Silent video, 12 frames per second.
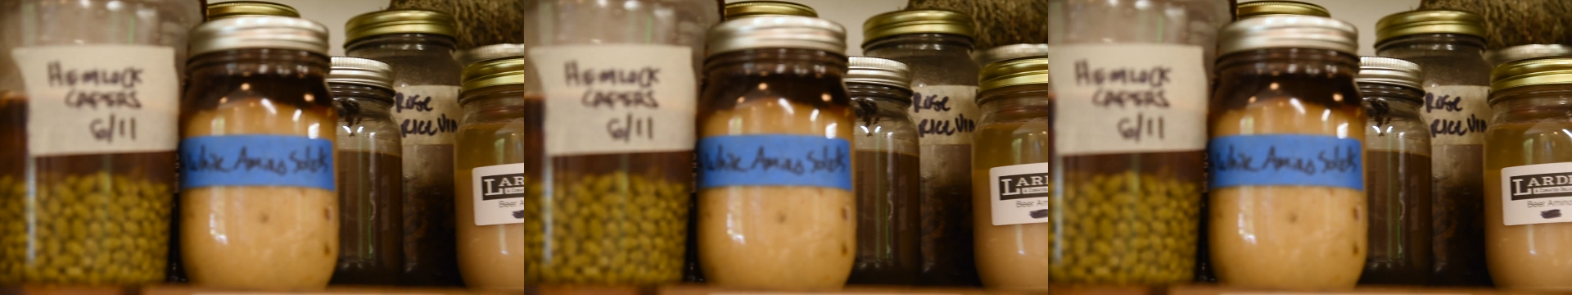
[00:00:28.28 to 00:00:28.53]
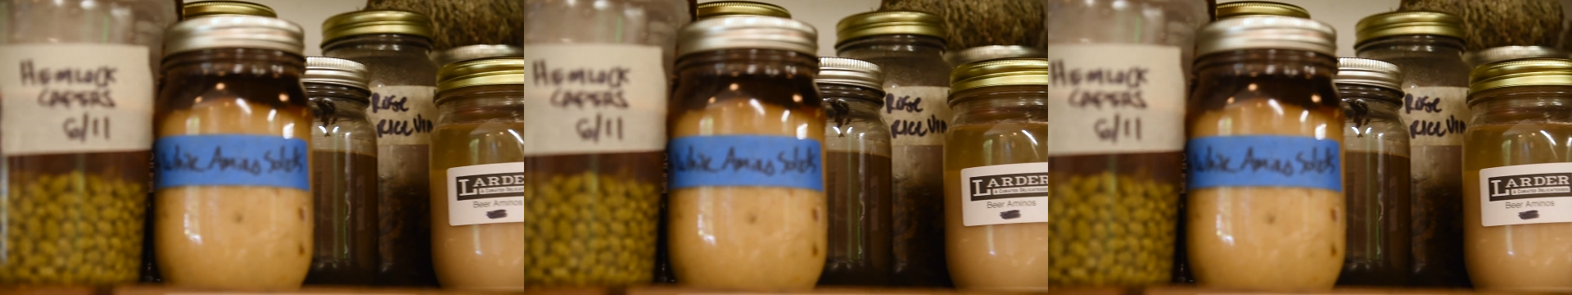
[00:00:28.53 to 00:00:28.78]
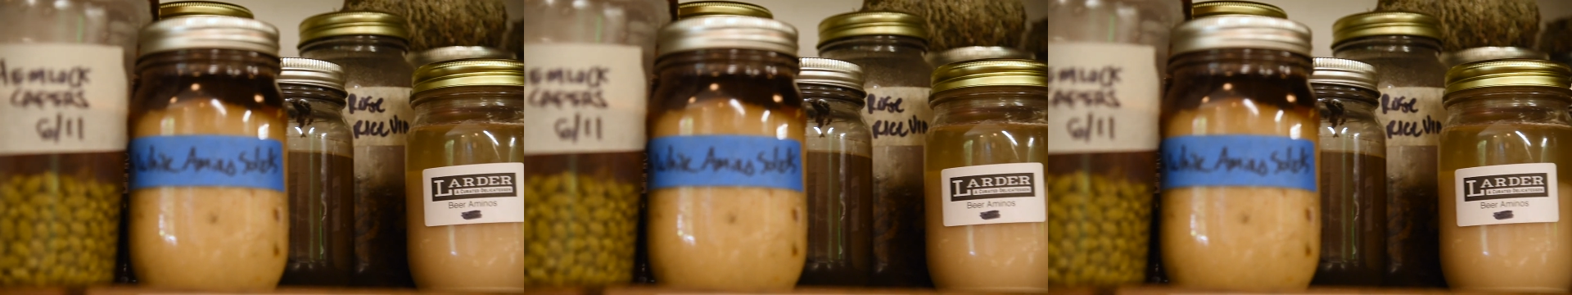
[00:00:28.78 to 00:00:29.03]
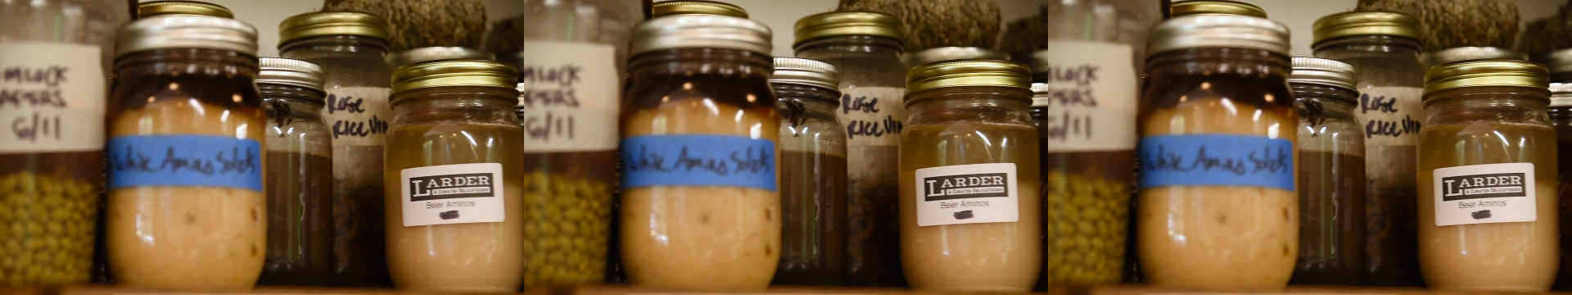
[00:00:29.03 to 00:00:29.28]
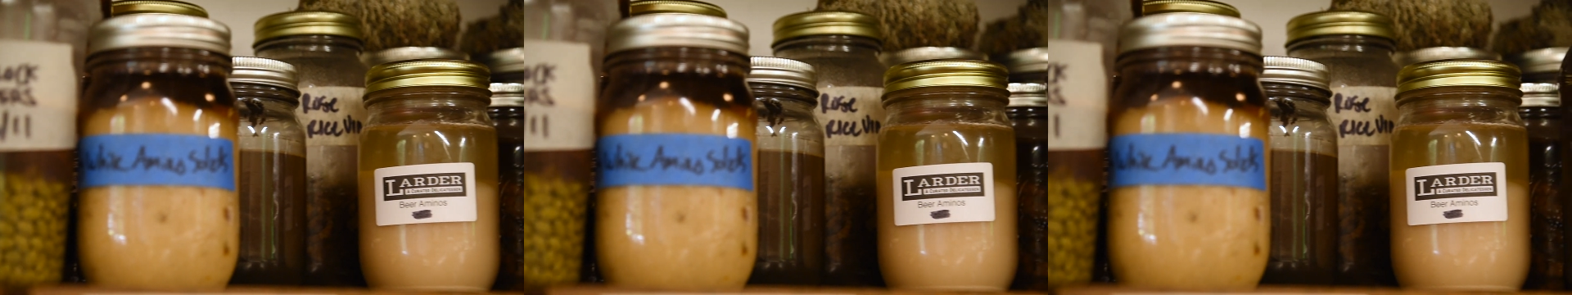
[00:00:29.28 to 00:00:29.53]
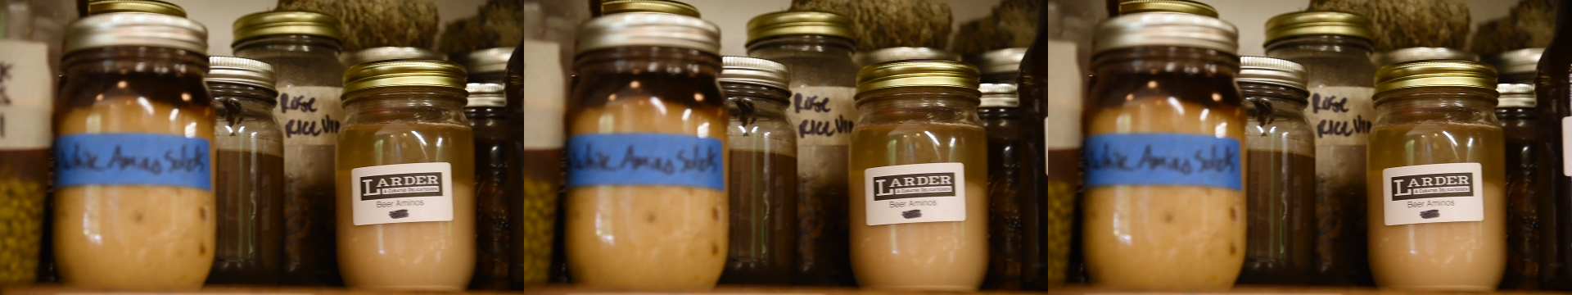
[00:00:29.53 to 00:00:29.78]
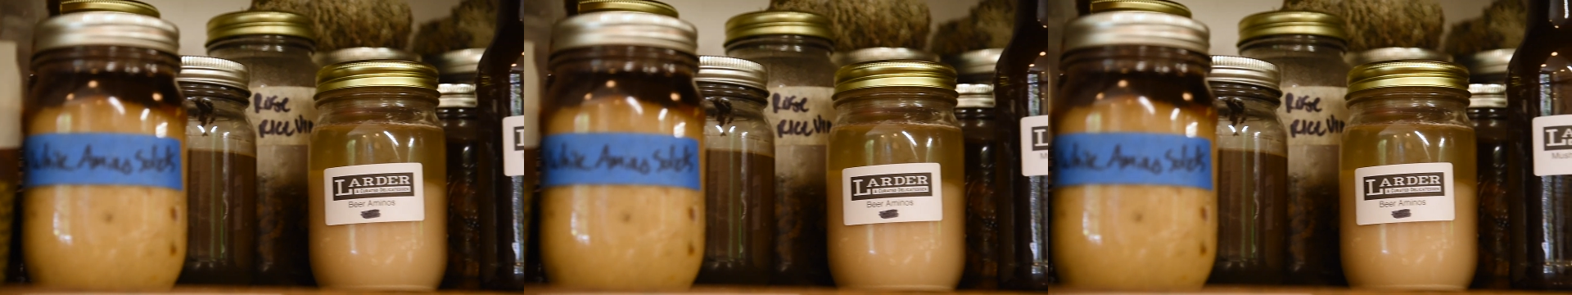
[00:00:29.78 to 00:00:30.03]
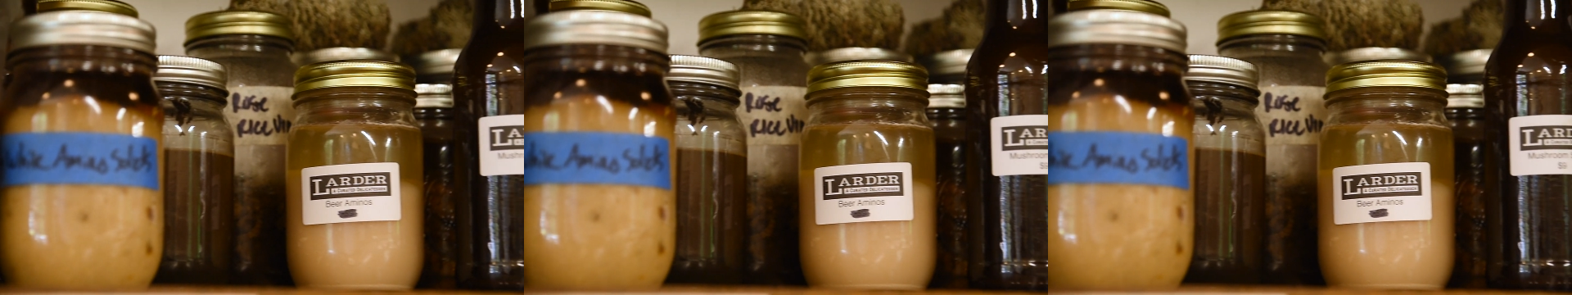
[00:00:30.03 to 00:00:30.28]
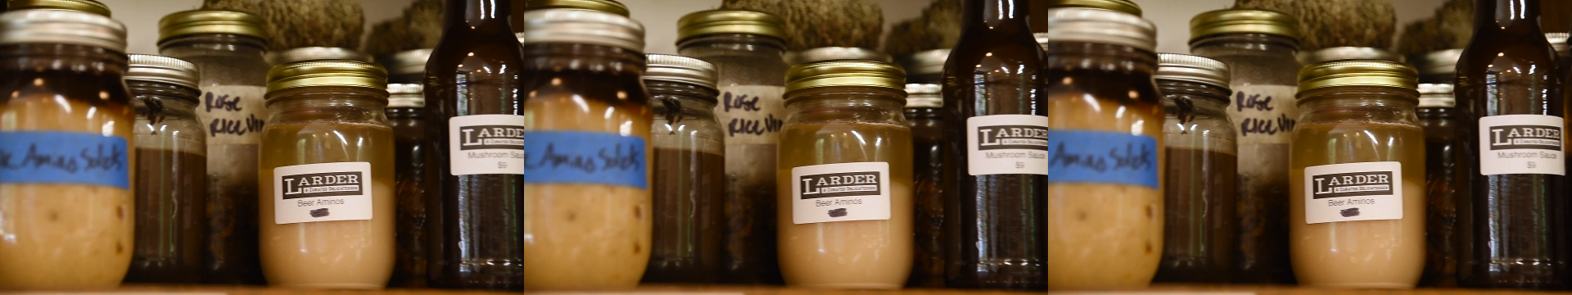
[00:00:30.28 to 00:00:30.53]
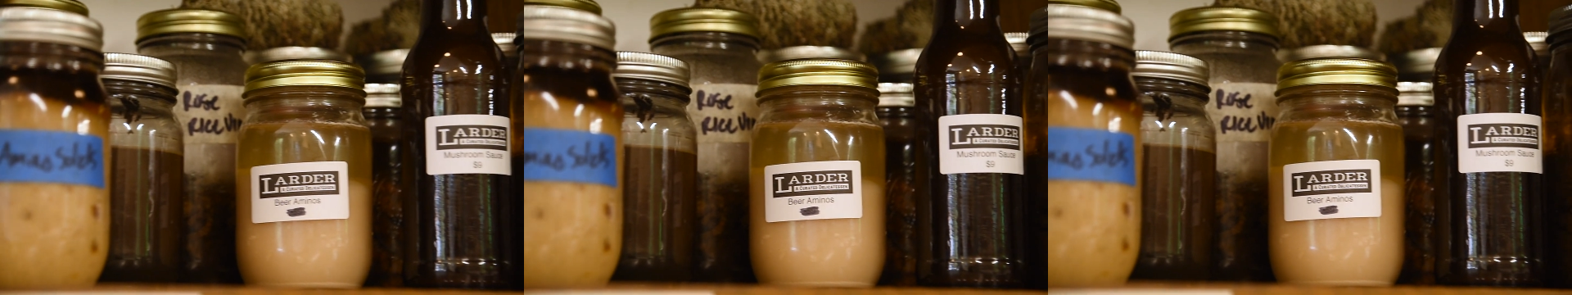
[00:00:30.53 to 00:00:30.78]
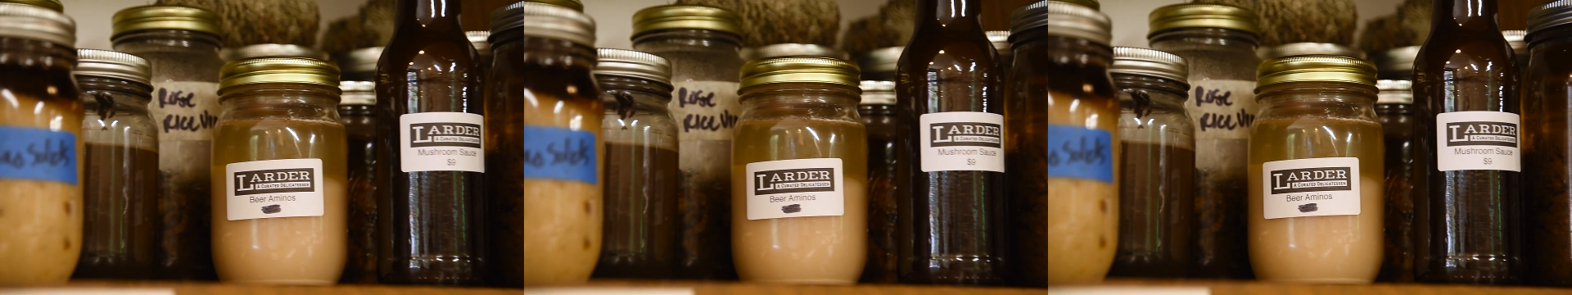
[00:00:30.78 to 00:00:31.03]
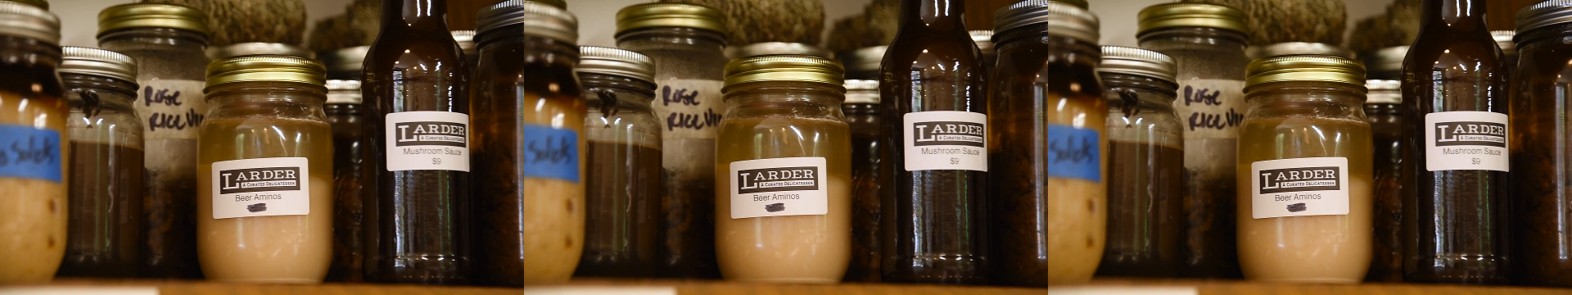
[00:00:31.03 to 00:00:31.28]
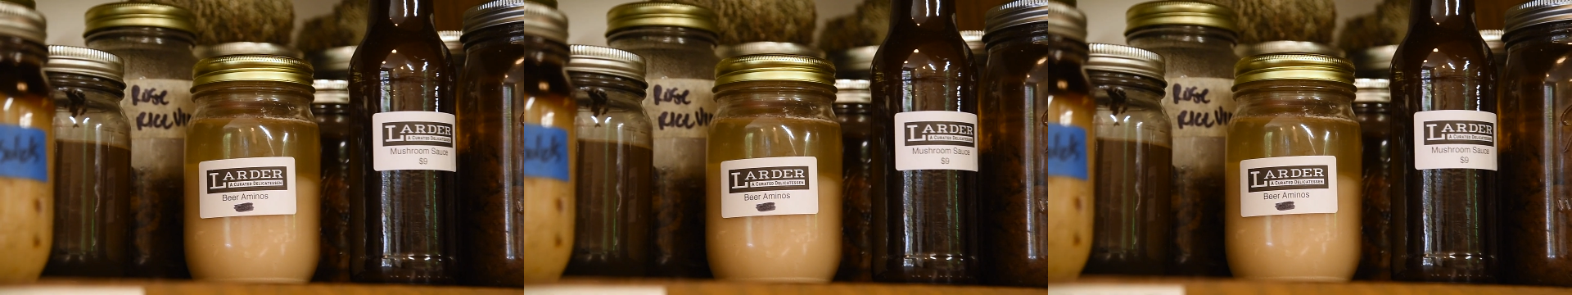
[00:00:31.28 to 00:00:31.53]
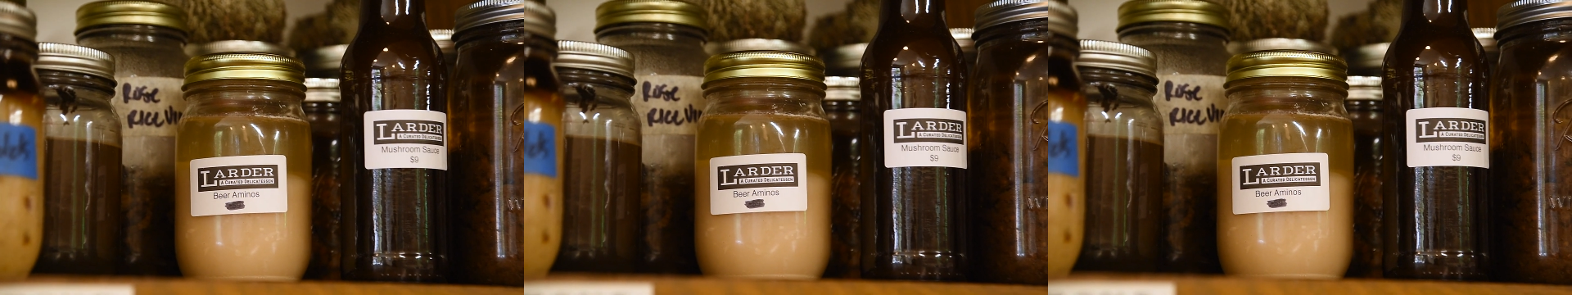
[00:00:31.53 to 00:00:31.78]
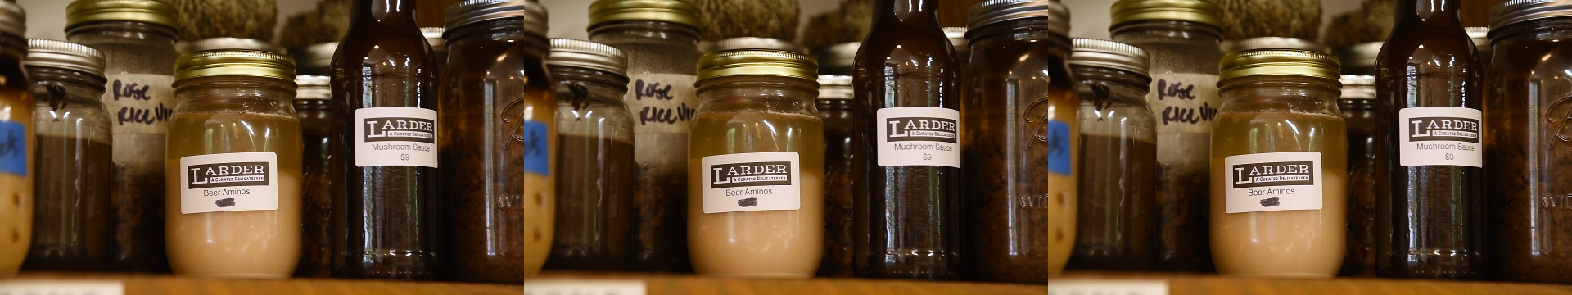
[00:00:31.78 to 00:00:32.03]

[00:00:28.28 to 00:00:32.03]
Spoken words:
Nobody's mouth can be seen.